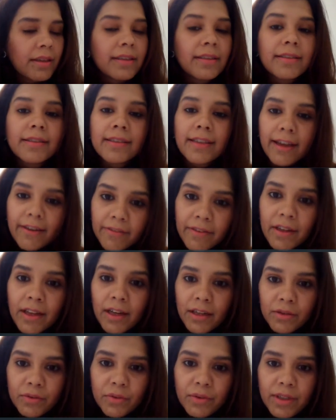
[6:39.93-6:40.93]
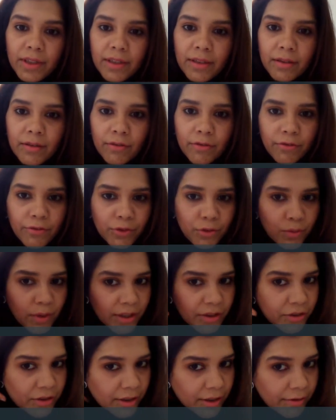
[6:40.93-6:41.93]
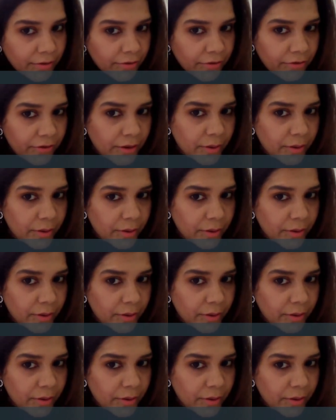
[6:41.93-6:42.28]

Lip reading: 700, to achieve